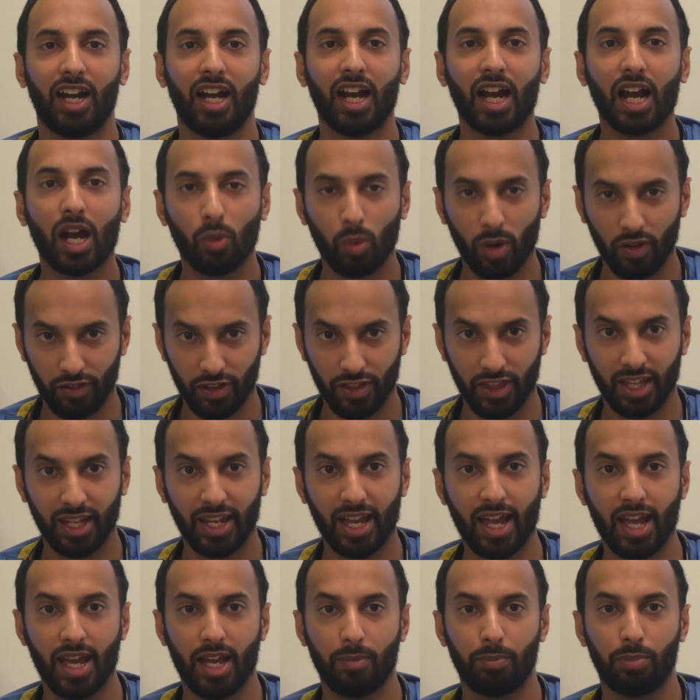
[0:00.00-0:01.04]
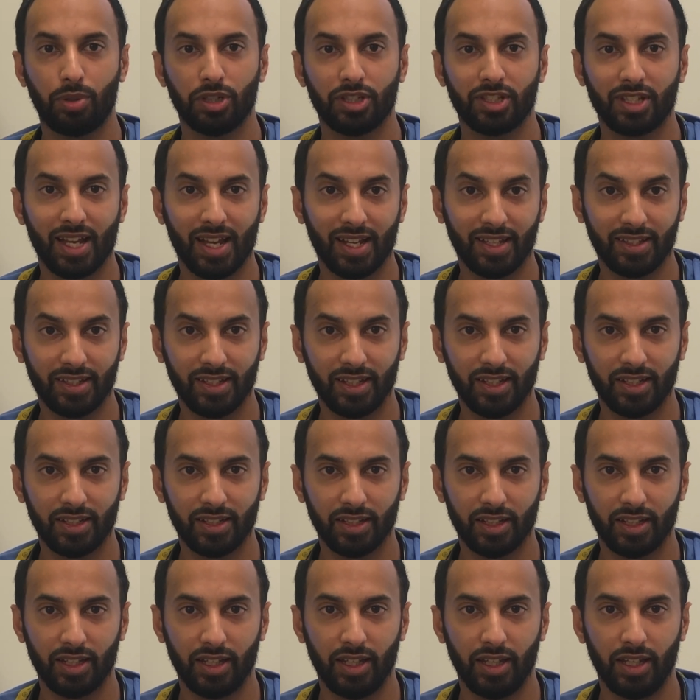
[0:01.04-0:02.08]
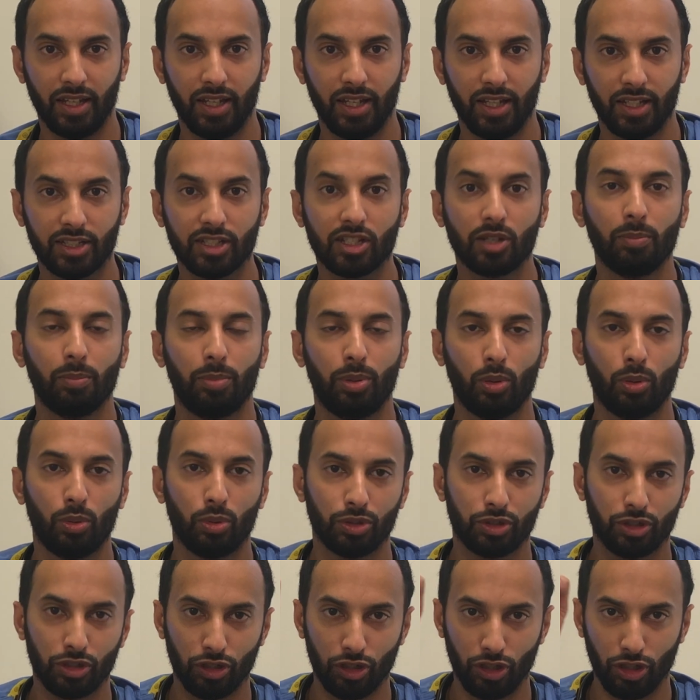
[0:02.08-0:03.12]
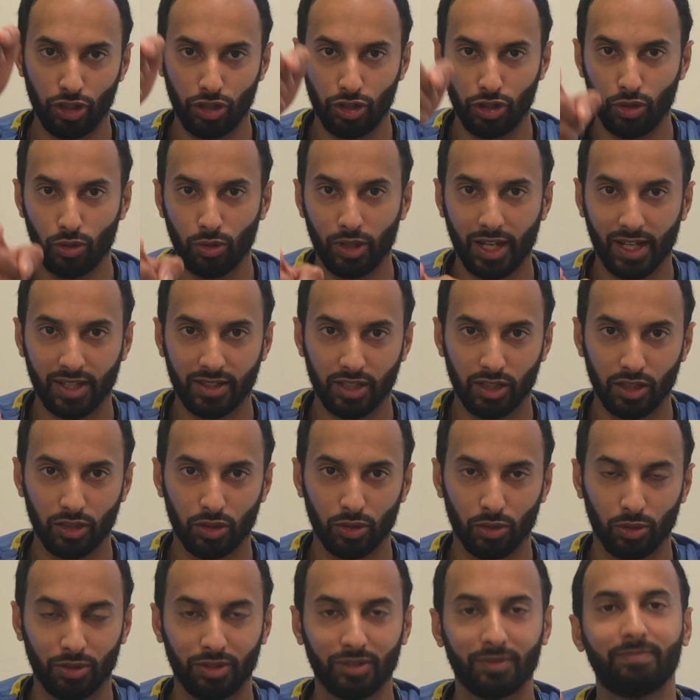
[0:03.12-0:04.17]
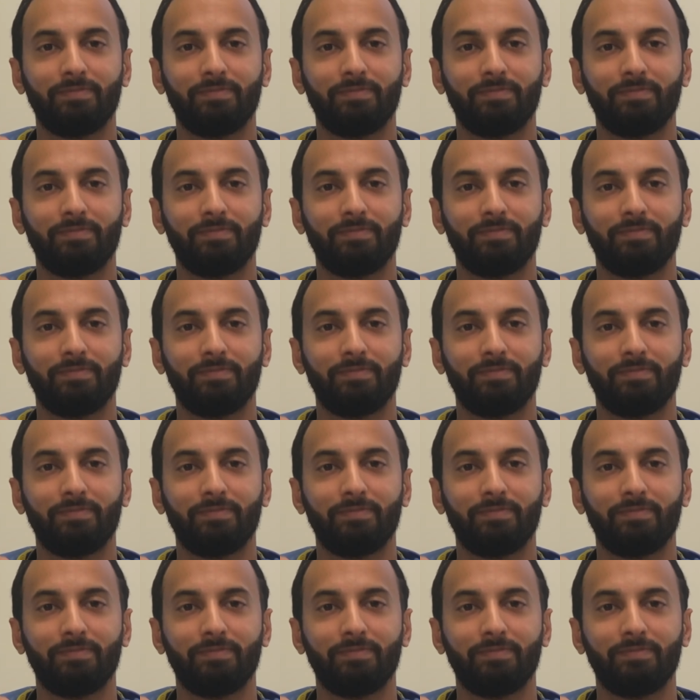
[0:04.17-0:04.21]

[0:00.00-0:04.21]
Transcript: However they get protected, it's important you get it done.